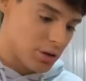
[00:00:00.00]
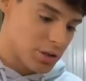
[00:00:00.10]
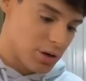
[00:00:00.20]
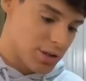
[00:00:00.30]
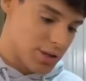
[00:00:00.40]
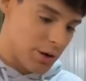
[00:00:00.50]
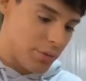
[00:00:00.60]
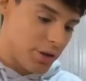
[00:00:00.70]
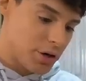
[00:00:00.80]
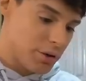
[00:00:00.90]
is gonna say
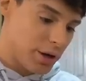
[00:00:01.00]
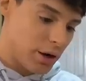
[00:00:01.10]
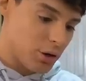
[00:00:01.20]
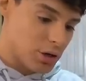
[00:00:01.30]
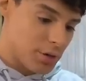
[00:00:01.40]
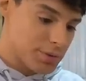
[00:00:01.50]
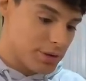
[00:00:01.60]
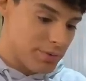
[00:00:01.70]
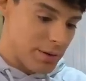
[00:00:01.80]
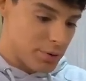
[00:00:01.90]
when they're doing an autopsy
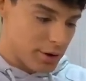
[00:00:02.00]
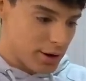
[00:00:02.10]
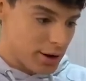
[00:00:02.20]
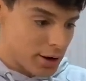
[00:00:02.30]
of my body.